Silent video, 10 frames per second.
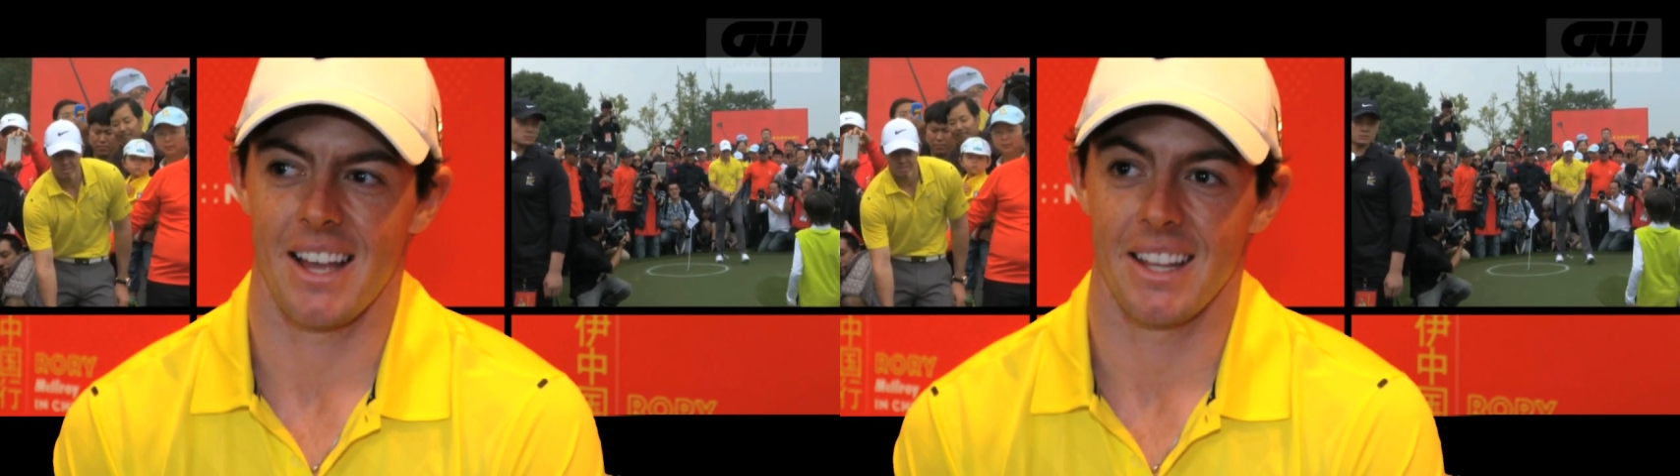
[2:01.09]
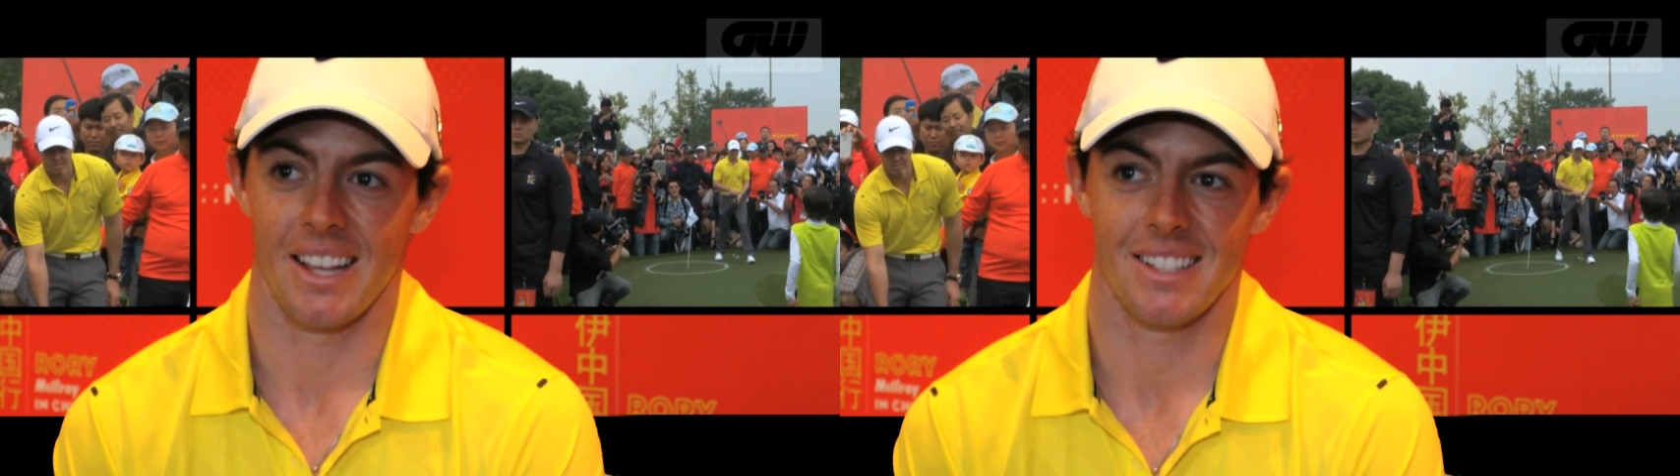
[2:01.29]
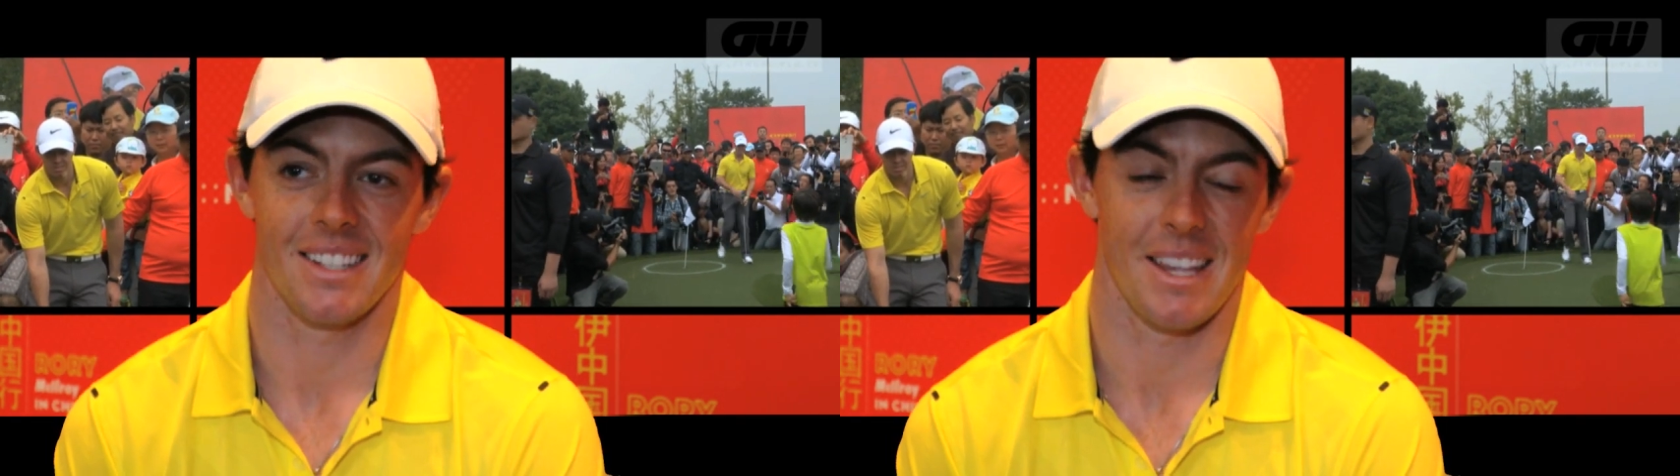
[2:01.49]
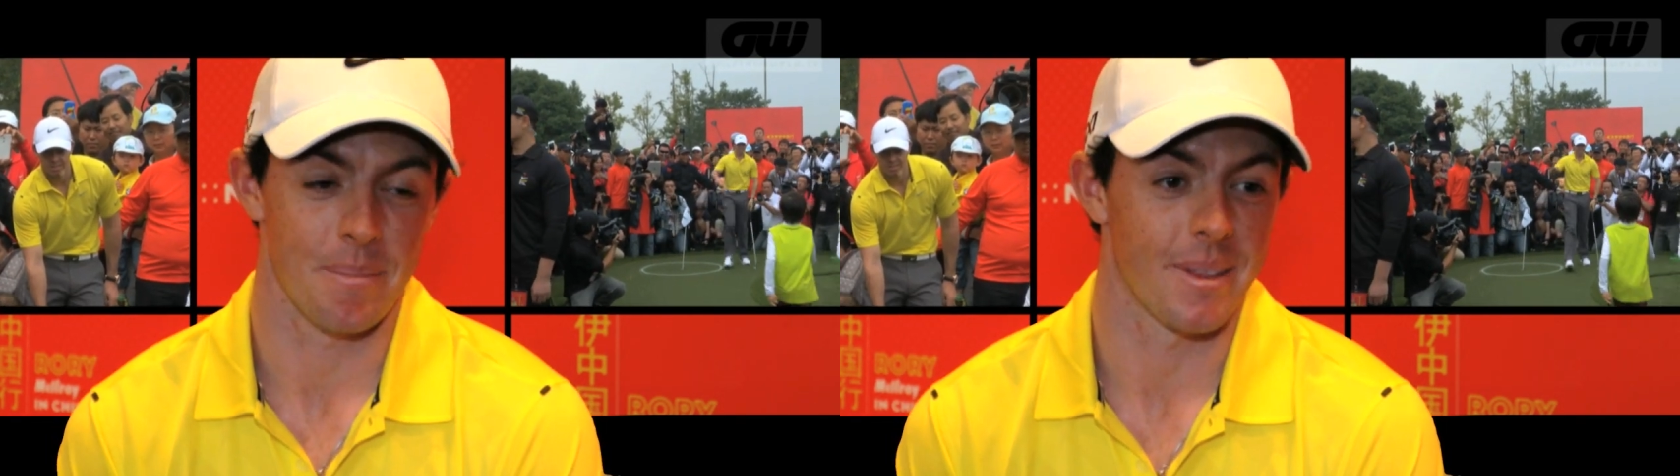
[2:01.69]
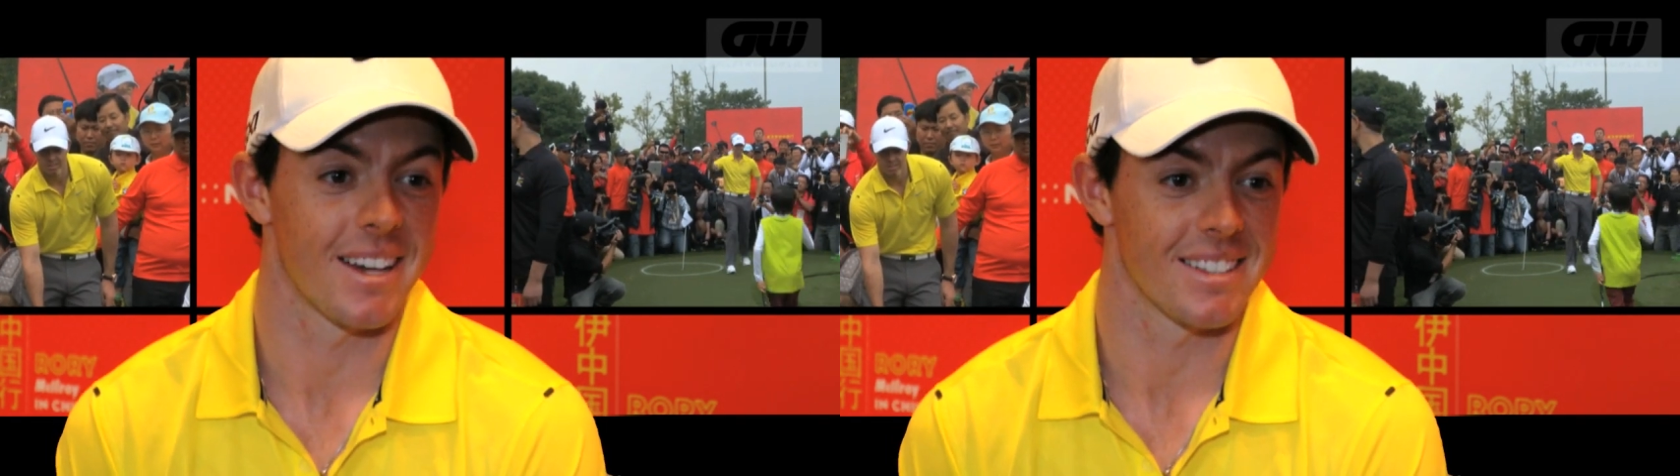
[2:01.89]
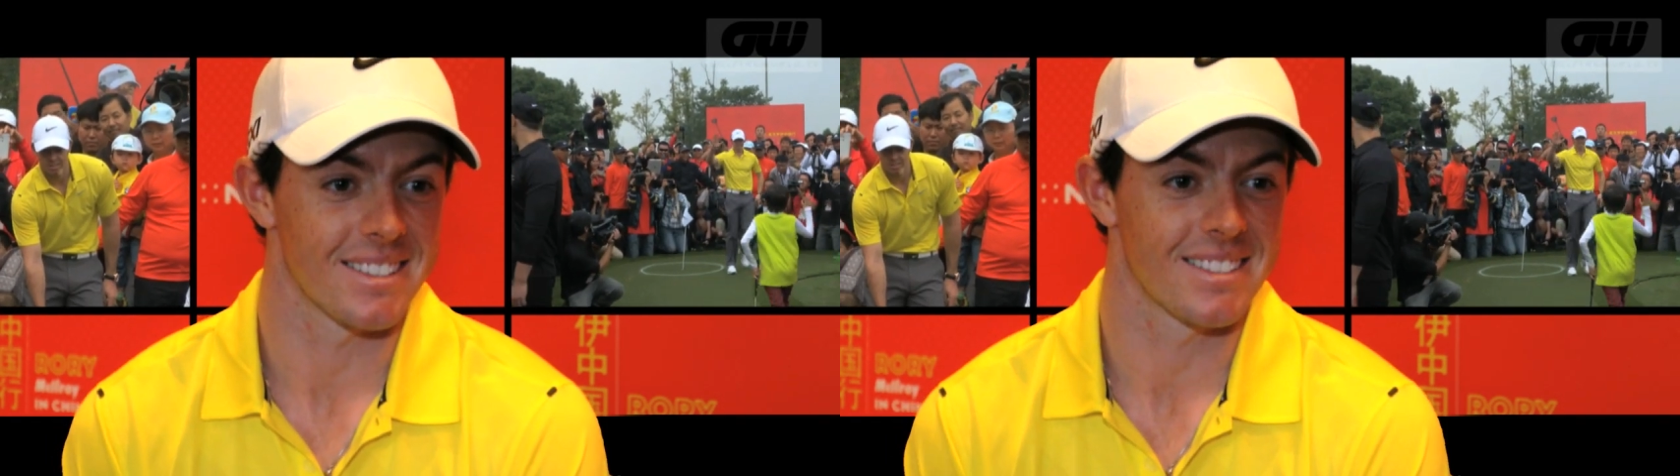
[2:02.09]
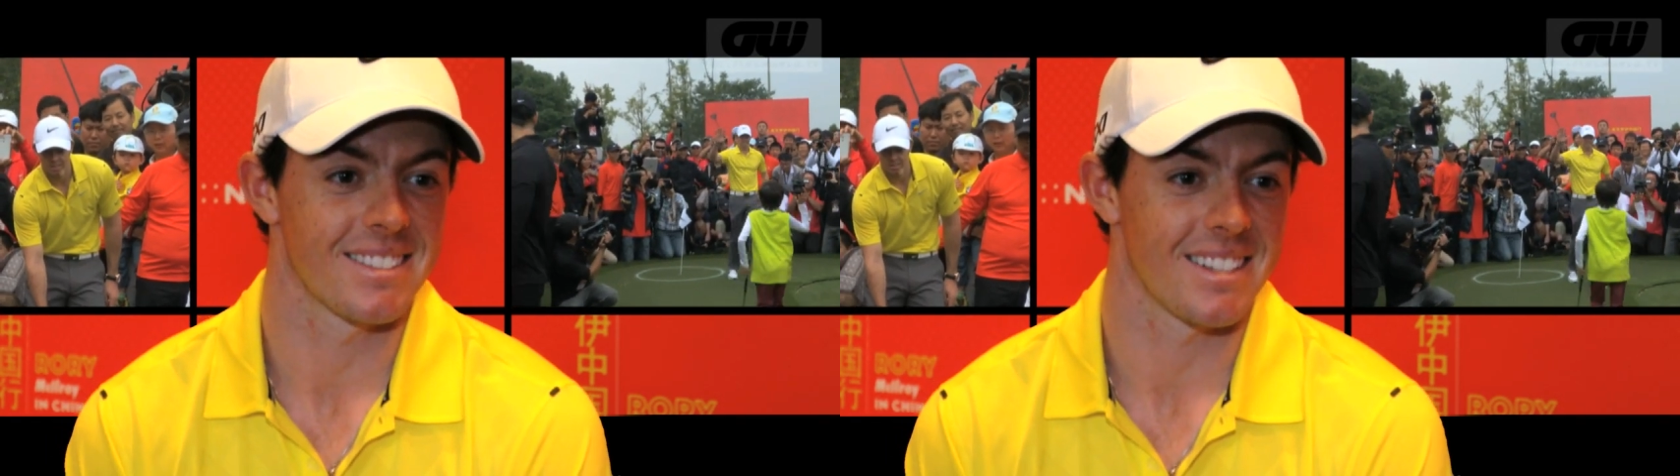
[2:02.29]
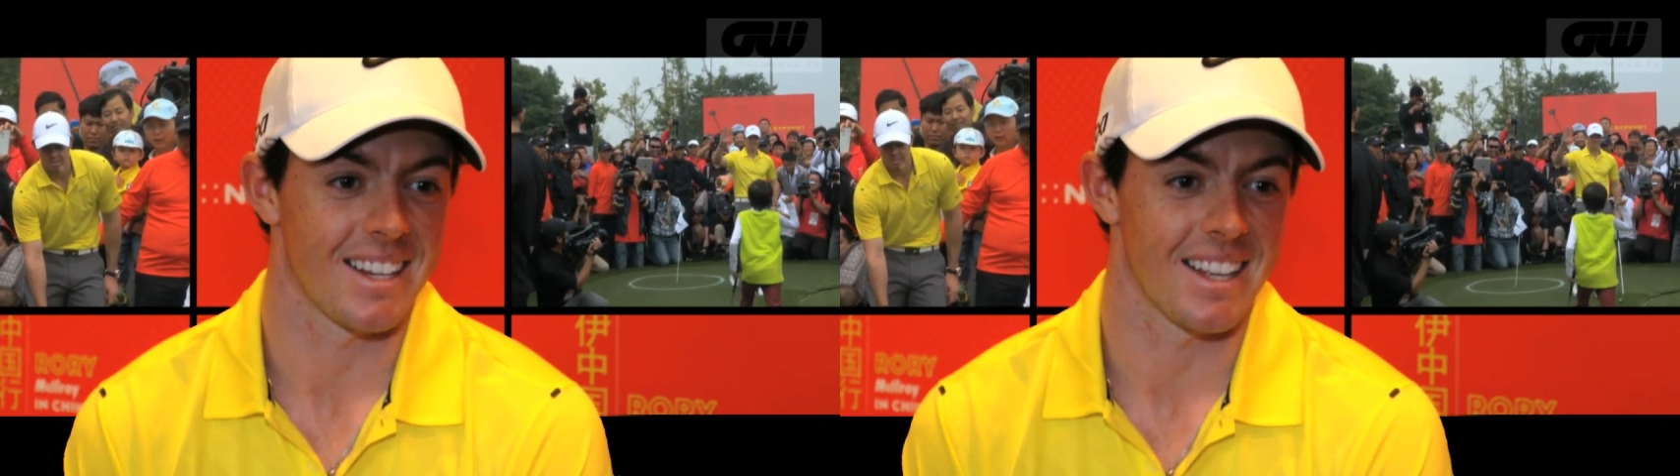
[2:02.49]
I'd like to keep that,
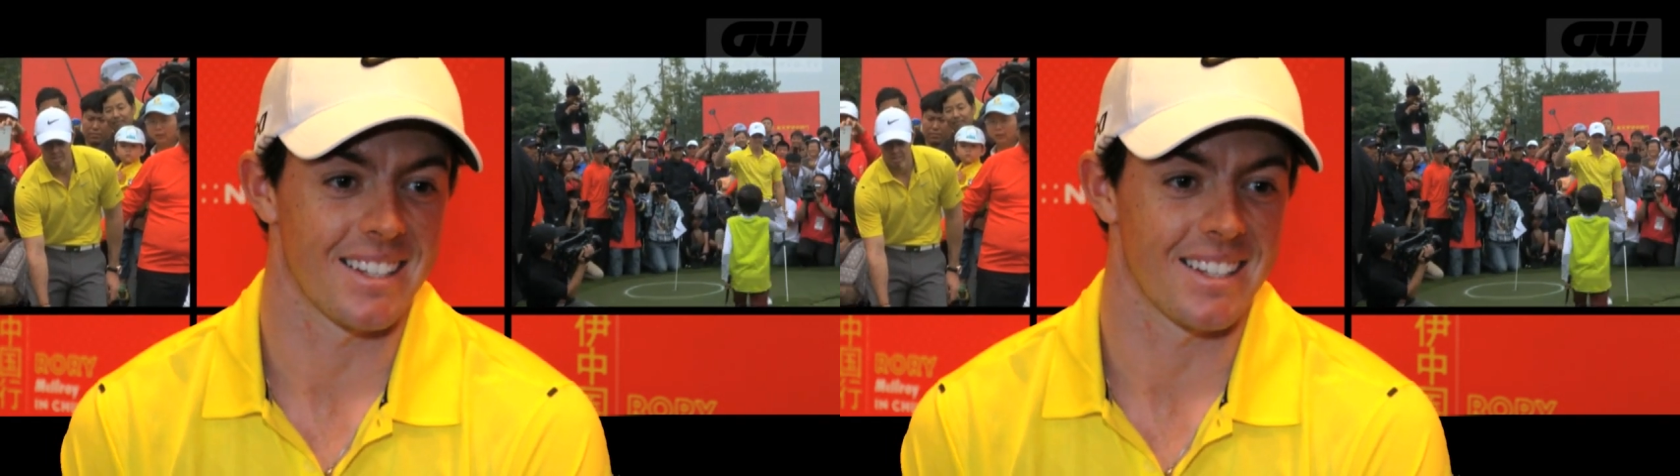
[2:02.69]
I'd